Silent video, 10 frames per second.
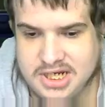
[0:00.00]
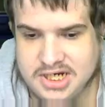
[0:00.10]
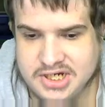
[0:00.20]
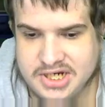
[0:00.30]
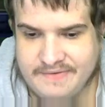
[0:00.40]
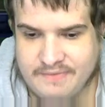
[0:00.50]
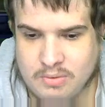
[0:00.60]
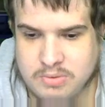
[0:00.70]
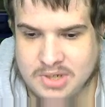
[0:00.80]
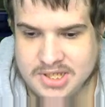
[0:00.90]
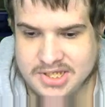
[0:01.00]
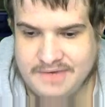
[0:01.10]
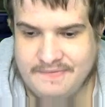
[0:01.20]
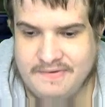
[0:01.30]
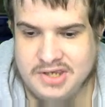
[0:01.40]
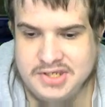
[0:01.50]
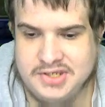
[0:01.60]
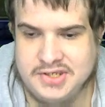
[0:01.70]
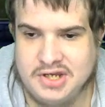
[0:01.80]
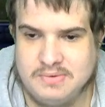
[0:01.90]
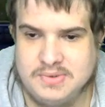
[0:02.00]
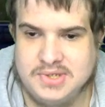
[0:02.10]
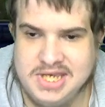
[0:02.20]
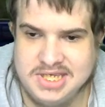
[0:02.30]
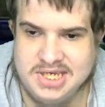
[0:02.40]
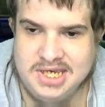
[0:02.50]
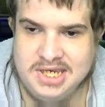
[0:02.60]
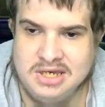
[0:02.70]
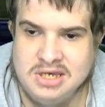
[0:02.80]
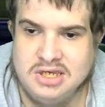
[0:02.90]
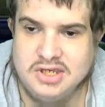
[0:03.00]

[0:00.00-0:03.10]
is Sheffield Wednesday versus Stoke City.